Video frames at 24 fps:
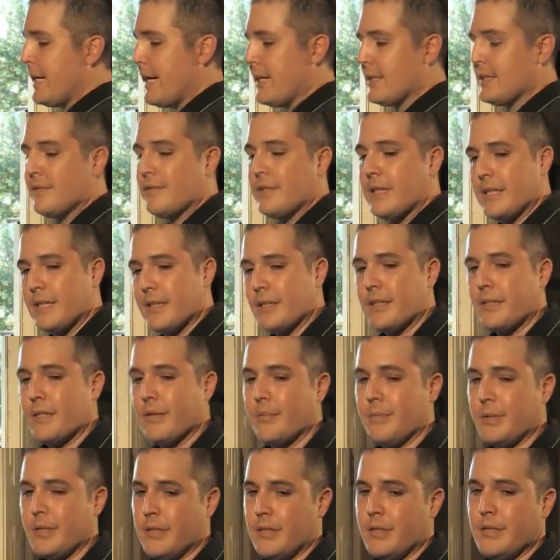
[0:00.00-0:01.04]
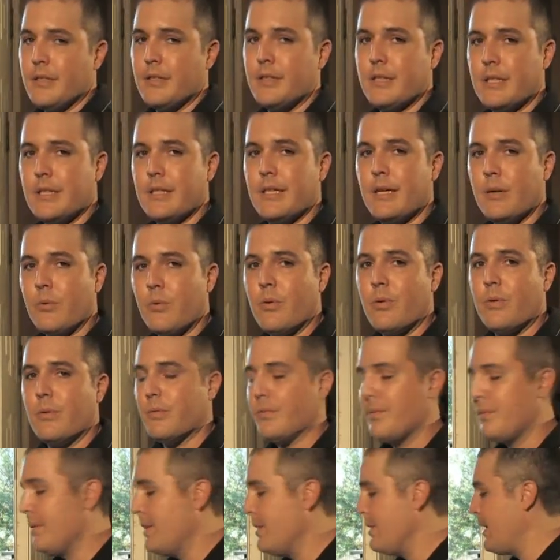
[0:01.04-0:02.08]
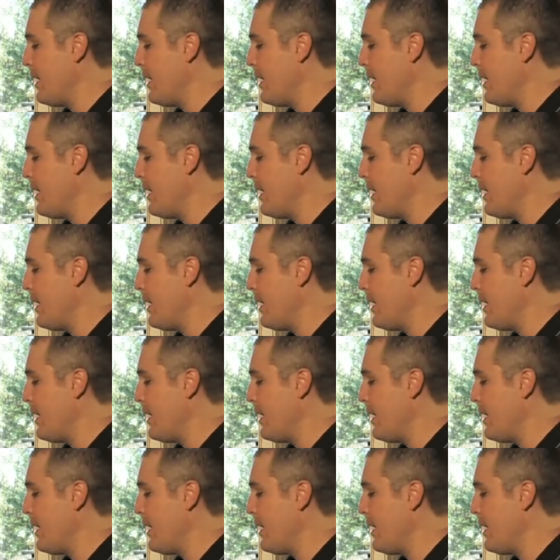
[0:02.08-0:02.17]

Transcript: asked if they could come in. Then they won't.